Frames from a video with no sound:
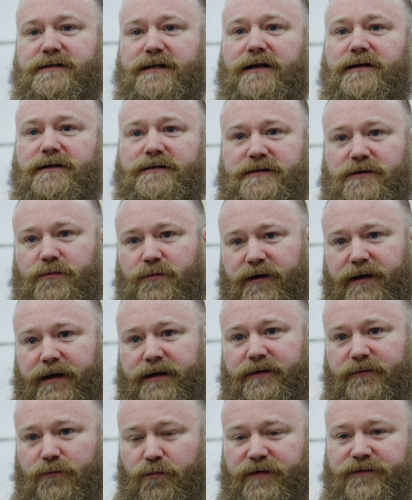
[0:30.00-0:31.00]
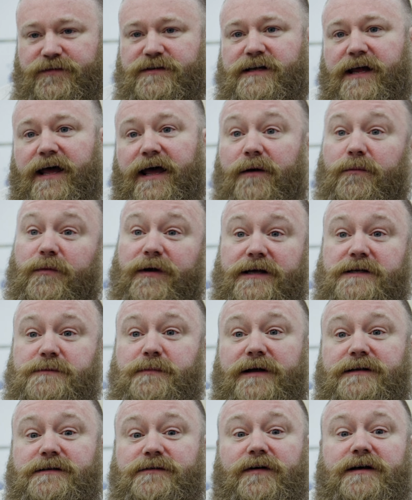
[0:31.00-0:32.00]
standards that we, we've set and we
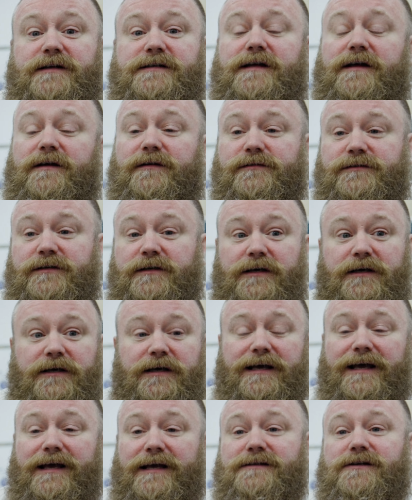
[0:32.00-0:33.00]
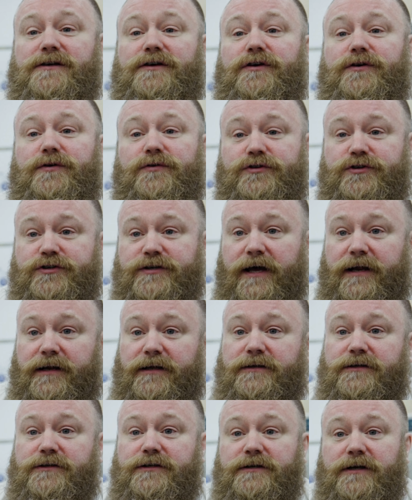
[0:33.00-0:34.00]
expect of ourselves is a huge
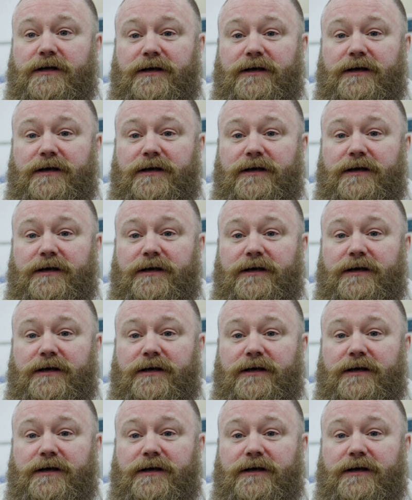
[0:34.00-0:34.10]
challenge.